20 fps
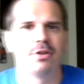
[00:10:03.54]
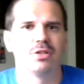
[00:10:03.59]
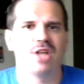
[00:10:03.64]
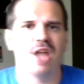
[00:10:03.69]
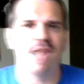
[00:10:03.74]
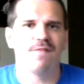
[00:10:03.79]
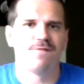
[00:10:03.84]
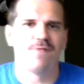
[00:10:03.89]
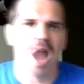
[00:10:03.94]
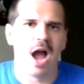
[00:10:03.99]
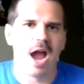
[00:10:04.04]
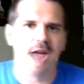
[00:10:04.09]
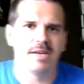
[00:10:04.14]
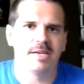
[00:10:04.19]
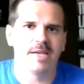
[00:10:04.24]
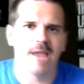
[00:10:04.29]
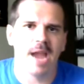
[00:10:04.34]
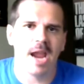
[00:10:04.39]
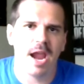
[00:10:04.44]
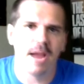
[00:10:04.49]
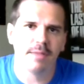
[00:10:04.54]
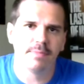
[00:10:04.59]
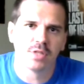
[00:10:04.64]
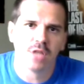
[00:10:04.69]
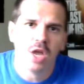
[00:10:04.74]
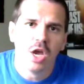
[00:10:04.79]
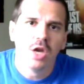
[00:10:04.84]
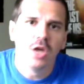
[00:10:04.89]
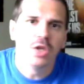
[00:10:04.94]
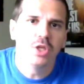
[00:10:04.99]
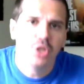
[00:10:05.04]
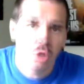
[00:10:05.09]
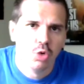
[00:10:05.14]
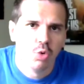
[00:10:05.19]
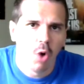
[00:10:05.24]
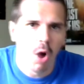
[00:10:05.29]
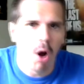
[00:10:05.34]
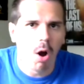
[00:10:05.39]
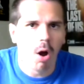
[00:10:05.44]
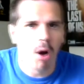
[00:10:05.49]
day fighting games,
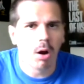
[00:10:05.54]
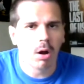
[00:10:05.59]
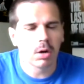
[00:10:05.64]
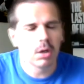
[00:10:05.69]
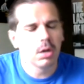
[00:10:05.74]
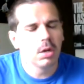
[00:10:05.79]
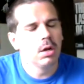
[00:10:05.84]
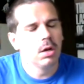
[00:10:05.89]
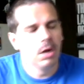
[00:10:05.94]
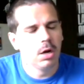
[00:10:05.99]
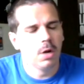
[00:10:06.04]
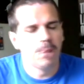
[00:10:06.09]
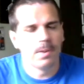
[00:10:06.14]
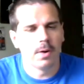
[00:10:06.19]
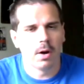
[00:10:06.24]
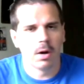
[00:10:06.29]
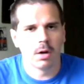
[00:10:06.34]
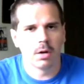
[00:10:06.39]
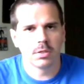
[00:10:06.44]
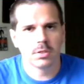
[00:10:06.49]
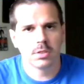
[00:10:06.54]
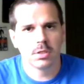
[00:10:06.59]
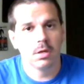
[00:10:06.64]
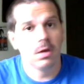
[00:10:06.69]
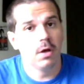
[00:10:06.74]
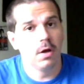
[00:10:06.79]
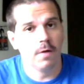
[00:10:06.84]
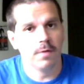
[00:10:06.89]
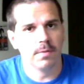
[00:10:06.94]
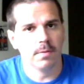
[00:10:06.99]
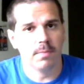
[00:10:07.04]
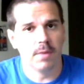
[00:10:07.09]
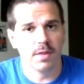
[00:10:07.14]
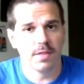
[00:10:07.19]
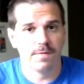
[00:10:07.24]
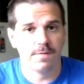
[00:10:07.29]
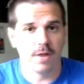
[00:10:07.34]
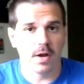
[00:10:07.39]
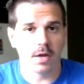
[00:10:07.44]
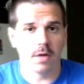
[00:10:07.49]
you are a part of the
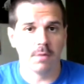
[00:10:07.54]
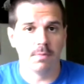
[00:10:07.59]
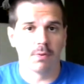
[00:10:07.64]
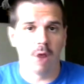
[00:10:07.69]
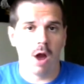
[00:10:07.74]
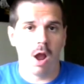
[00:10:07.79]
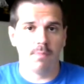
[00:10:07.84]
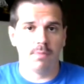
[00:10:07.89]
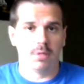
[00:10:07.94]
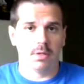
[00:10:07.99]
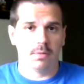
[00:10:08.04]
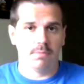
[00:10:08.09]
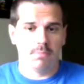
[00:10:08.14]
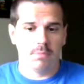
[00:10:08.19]
motherfucking problem.